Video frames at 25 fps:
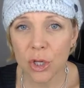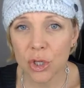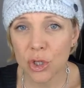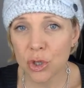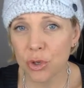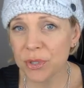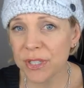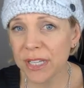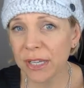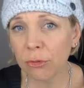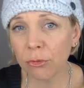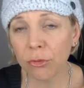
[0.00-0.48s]

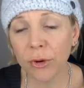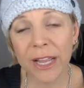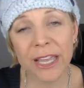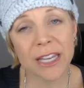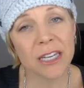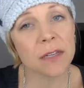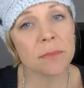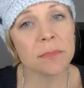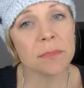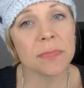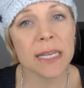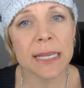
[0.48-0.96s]
choosing
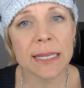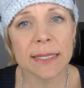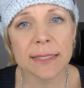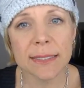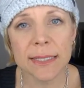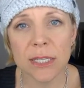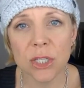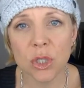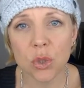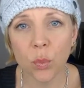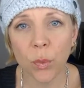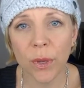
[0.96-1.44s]
random
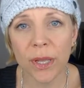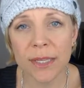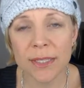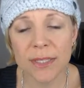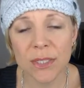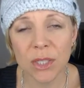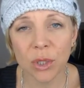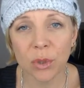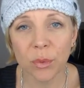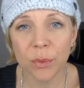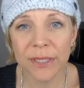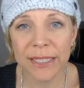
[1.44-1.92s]
days each week
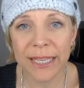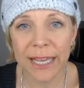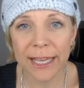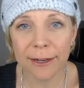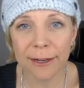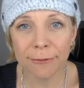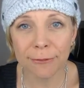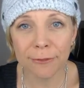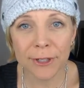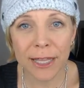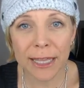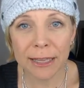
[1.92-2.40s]
so you would
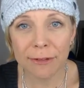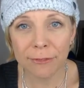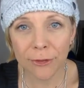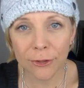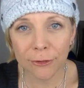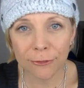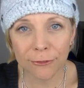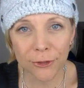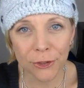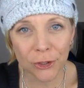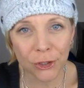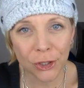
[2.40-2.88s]
get a
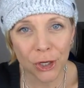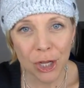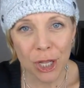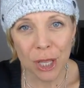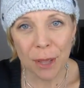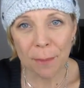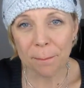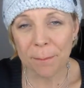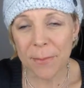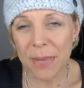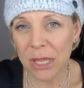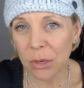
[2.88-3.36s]
flavor for
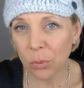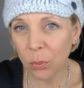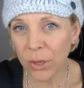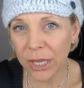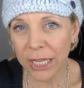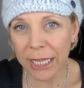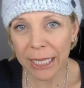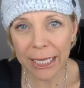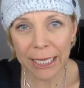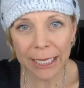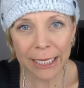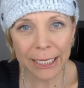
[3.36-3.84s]

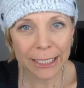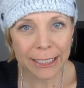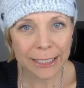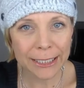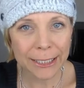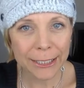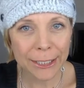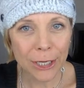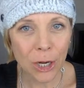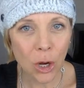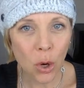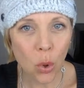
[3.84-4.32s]
midweek,
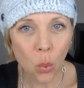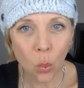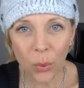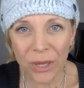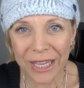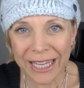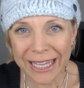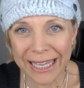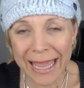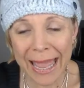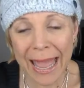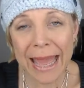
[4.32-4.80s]

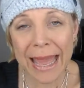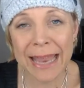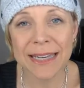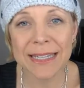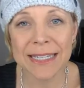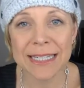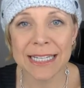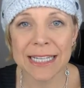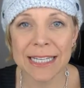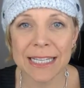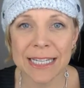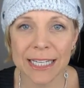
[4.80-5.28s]

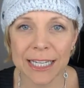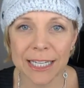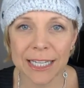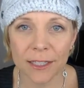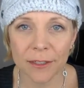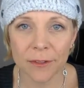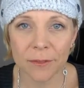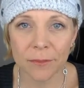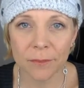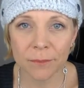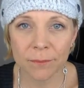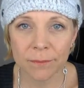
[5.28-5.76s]
weekend
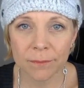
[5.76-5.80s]
eating.